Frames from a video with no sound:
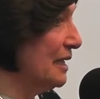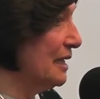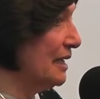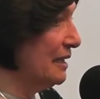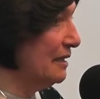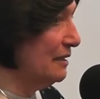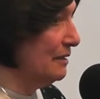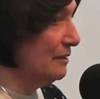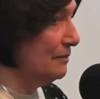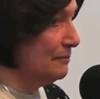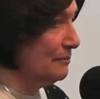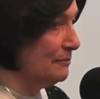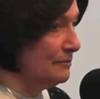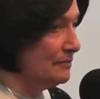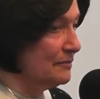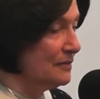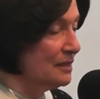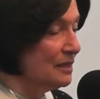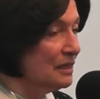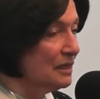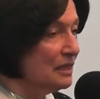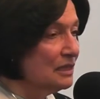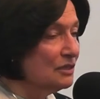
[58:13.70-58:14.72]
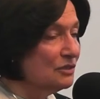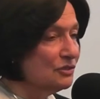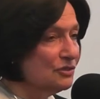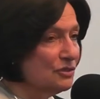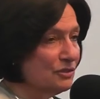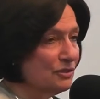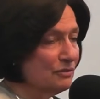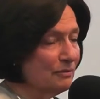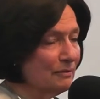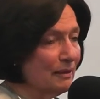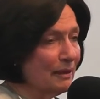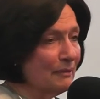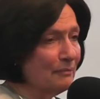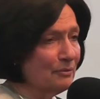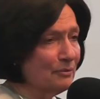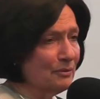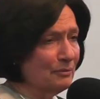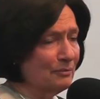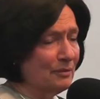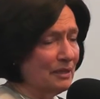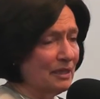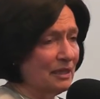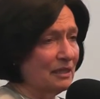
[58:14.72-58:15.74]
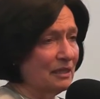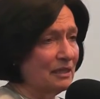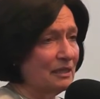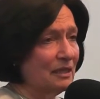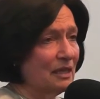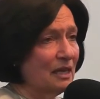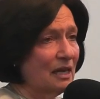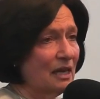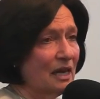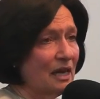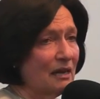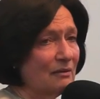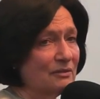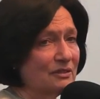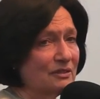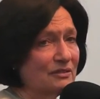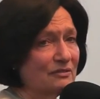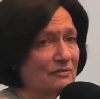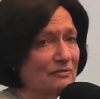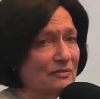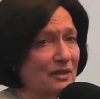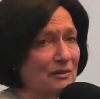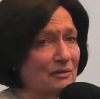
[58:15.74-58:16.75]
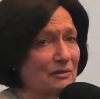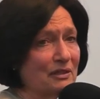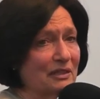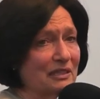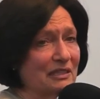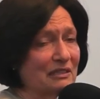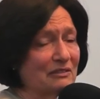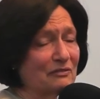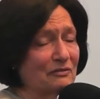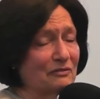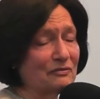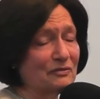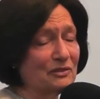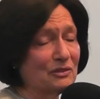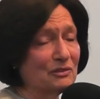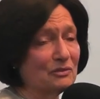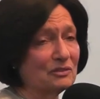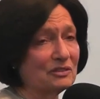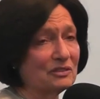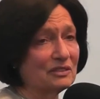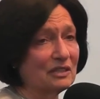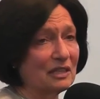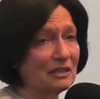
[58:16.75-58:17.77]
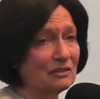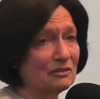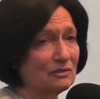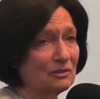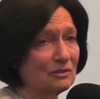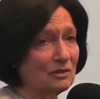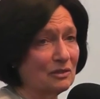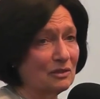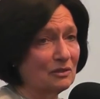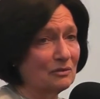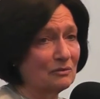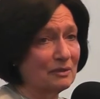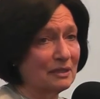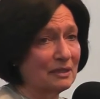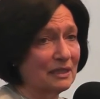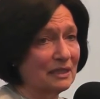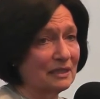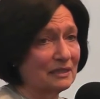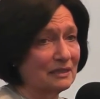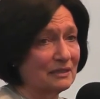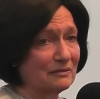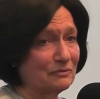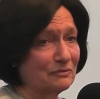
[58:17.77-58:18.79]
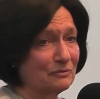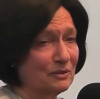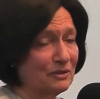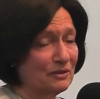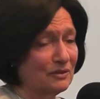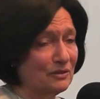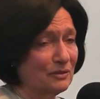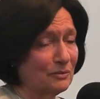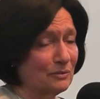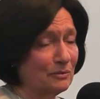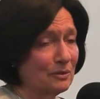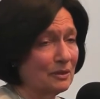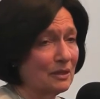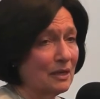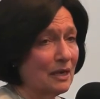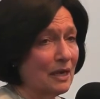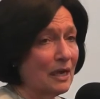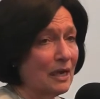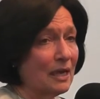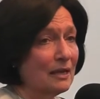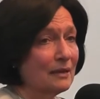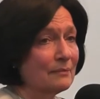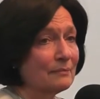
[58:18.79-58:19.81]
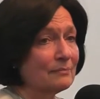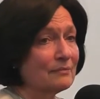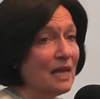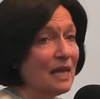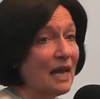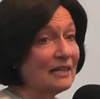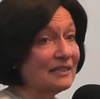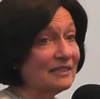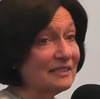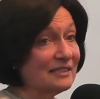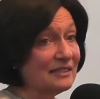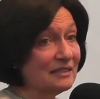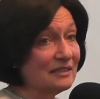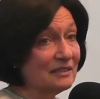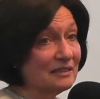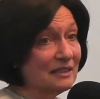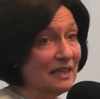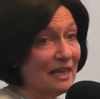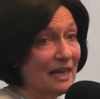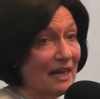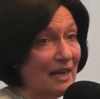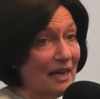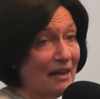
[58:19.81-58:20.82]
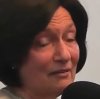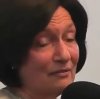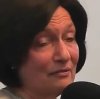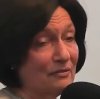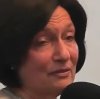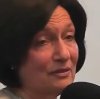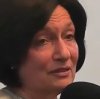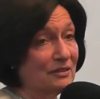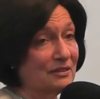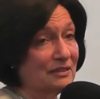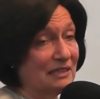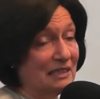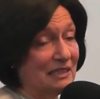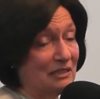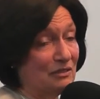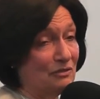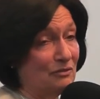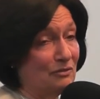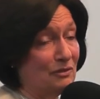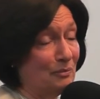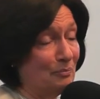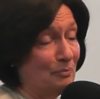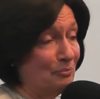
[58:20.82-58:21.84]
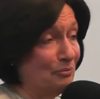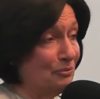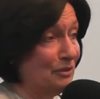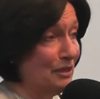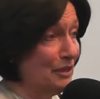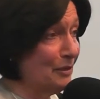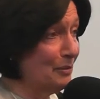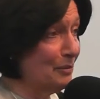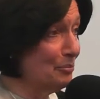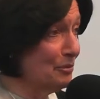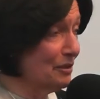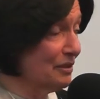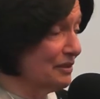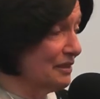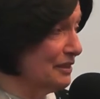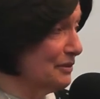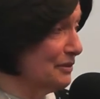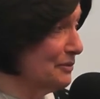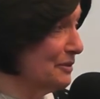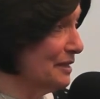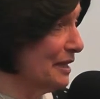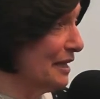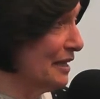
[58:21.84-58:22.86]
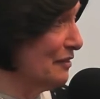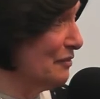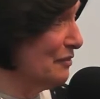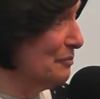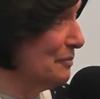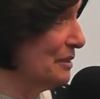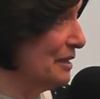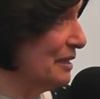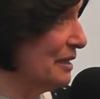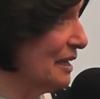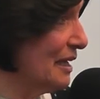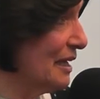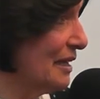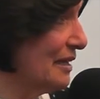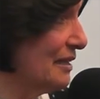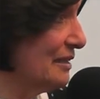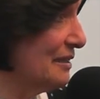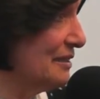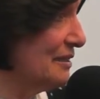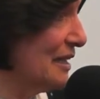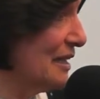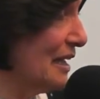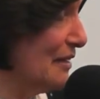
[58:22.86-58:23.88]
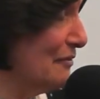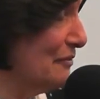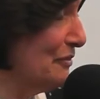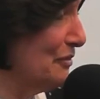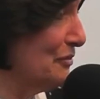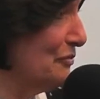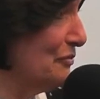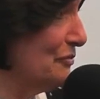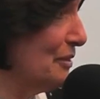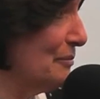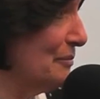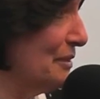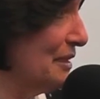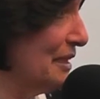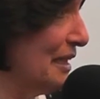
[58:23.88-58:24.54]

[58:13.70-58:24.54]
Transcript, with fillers: Leah, do you remember me? I was a very confused young girl when I lived with you. I still have the Siddur, the prayer book that you gave me. I daven from